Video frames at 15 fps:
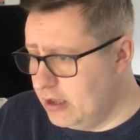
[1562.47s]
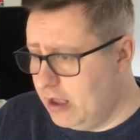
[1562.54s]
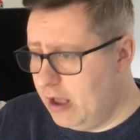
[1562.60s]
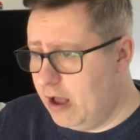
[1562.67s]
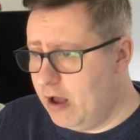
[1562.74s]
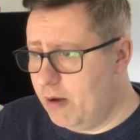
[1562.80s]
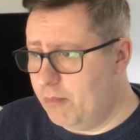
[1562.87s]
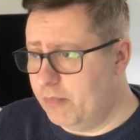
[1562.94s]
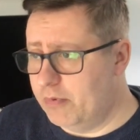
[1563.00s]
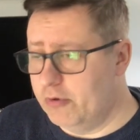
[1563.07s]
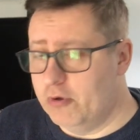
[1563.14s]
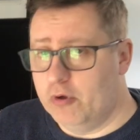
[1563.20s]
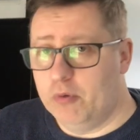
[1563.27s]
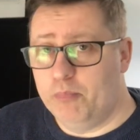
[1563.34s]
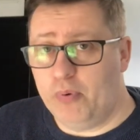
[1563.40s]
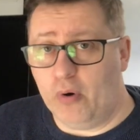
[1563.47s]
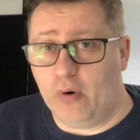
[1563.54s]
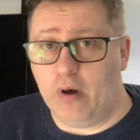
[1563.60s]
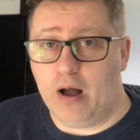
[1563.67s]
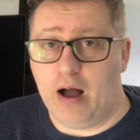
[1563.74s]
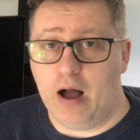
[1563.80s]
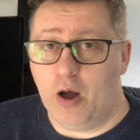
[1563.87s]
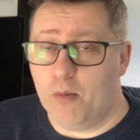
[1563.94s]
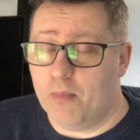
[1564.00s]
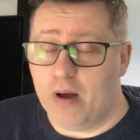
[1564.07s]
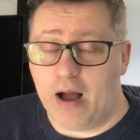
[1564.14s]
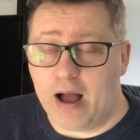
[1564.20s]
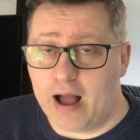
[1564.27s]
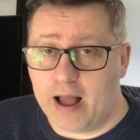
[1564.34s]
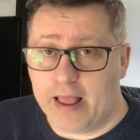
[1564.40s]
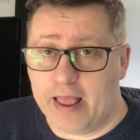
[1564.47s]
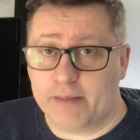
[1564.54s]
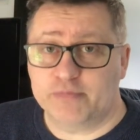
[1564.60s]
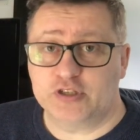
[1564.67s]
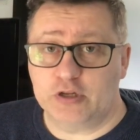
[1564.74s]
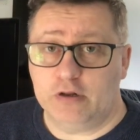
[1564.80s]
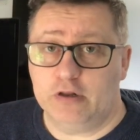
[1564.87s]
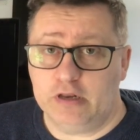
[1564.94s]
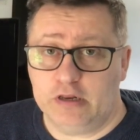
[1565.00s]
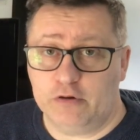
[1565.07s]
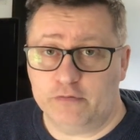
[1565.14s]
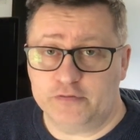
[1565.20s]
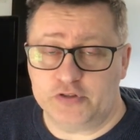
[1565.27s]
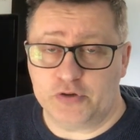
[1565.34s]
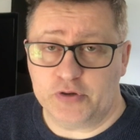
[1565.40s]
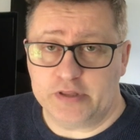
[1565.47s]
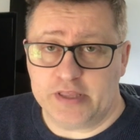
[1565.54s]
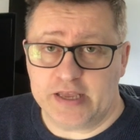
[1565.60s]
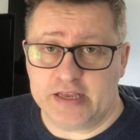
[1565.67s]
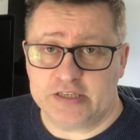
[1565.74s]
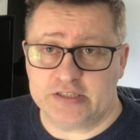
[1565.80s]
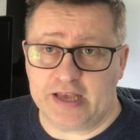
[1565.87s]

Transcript: But I absolutely love doing this,